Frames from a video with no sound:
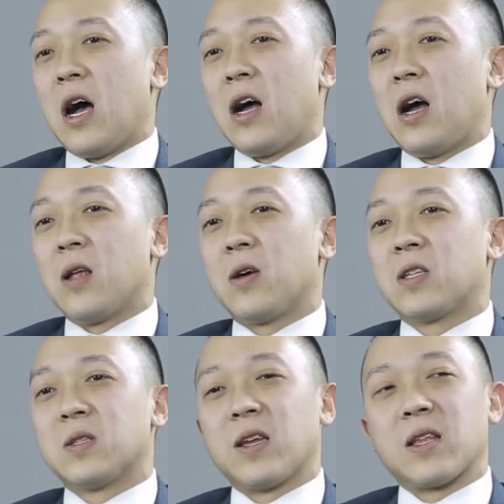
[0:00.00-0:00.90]
I like
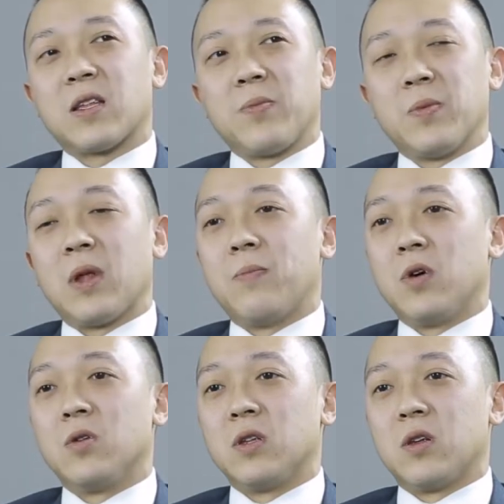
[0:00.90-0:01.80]
to think that the people I
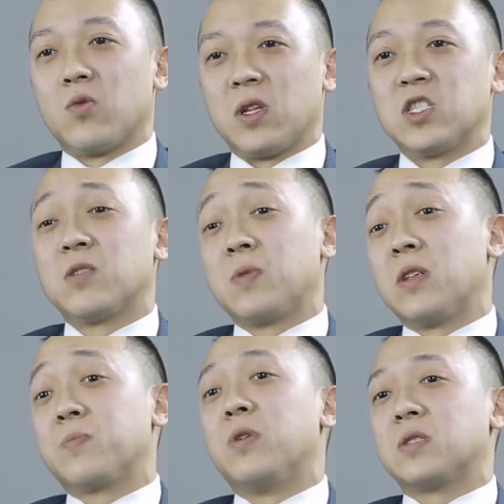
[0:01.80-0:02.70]
built in the relationships in
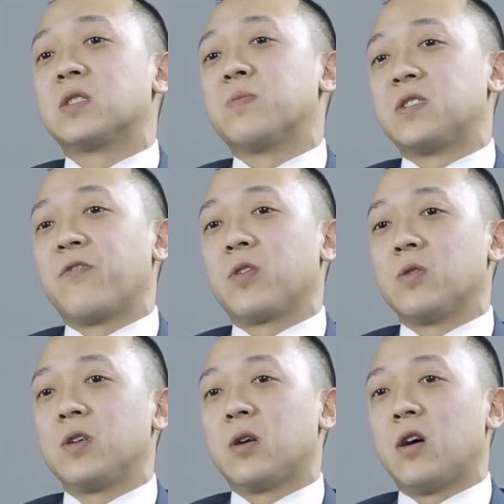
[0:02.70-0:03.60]
this business specifically,